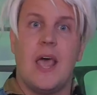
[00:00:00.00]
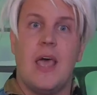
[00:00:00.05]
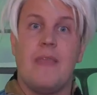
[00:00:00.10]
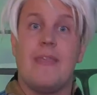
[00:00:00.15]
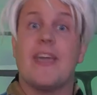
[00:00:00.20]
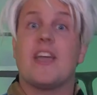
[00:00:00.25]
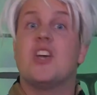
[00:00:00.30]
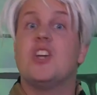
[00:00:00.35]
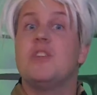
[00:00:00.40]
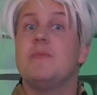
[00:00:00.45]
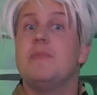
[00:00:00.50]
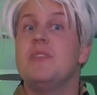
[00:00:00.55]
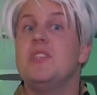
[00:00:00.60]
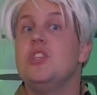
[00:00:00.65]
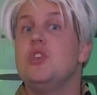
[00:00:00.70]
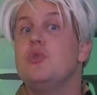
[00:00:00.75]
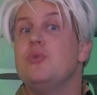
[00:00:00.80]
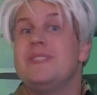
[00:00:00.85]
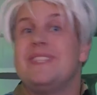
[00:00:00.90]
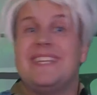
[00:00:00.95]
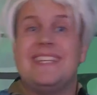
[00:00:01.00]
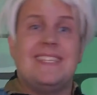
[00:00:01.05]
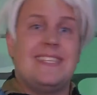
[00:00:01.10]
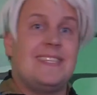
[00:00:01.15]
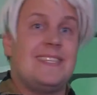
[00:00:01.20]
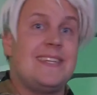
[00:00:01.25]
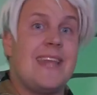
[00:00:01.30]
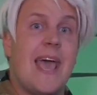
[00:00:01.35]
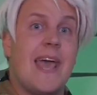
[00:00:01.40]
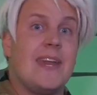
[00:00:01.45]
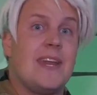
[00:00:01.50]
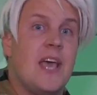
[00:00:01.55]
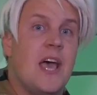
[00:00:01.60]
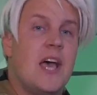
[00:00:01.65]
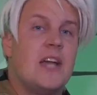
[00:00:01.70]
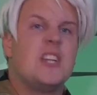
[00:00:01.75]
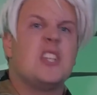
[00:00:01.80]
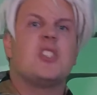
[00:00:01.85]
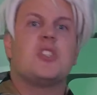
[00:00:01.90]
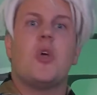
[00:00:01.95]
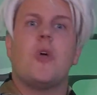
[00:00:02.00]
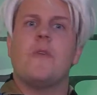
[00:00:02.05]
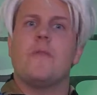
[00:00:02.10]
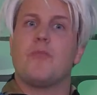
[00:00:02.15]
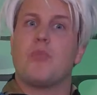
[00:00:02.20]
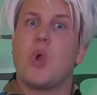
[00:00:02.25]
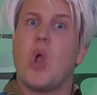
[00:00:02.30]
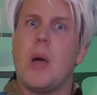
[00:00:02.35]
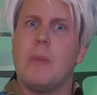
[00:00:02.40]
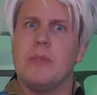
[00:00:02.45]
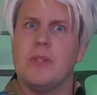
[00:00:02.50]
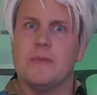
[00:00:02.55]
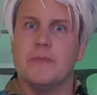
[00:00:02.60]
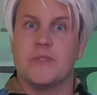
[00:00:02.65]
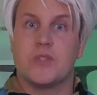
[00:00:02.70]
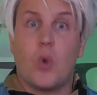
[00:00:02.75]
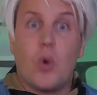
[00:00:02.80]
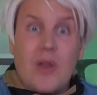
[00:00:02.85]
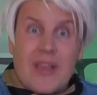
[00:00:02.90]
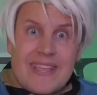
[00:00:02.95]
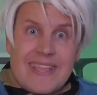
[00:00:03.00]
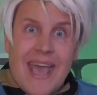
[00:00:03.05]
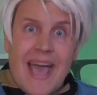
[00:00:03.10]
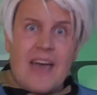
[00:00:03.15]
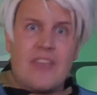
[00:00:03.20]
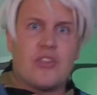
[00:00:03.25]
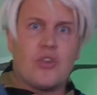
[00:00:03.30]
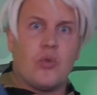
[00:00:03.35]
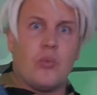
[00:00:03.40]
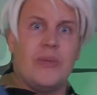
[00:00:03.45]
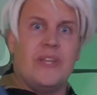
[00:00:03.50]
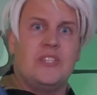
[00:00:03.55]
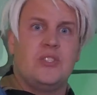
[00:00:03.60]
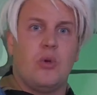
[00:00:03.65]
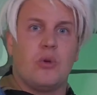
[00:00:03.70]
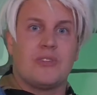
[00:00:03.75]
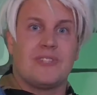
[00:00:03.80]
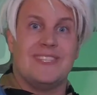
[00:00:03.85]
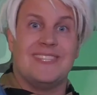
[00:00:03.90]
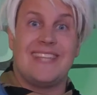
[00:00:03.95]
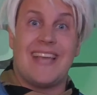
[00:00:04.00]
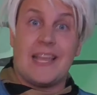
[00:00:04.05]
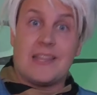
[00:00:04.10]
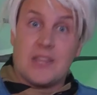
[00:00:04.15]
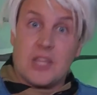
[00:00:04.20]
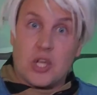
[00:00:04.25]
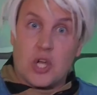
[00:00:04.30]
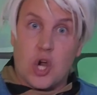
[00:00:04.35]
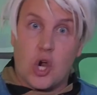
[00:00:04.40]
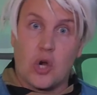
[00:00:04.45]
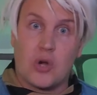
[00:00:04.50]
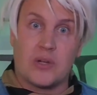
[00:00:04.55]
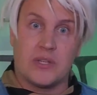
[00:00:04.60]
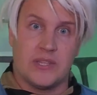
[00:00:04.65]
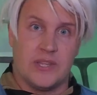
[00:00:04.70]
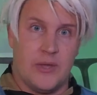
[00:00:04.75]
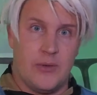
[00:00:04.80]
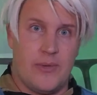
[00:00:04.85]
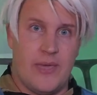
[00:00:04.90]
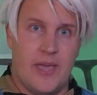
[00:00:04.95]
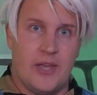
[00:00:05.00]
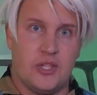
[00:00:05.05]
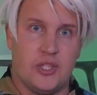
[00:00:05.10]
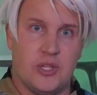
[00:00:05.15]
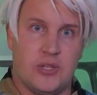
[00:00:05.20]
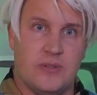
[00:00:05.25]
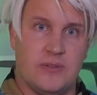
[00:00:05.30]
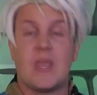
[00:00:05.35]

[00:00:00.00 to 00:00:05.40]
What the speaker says: that could have been used instead to solve problems or gather resources at the current location.